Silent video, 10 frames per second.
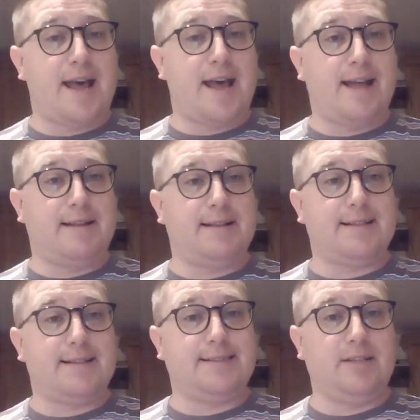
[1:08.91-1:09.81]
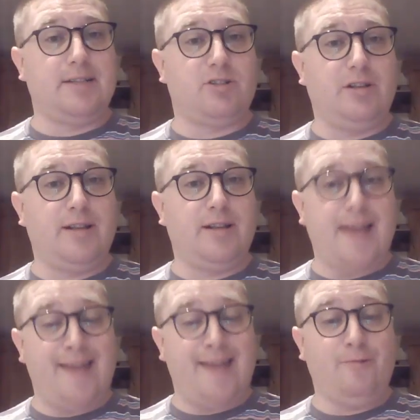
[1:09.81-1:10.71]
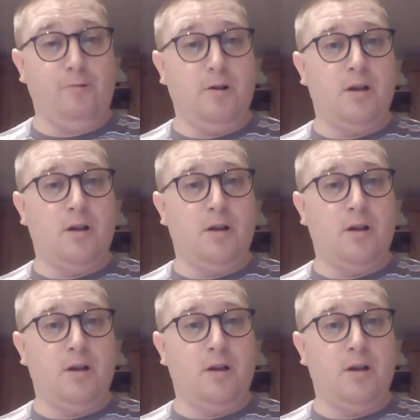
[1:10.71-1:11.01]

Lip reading: and essentially now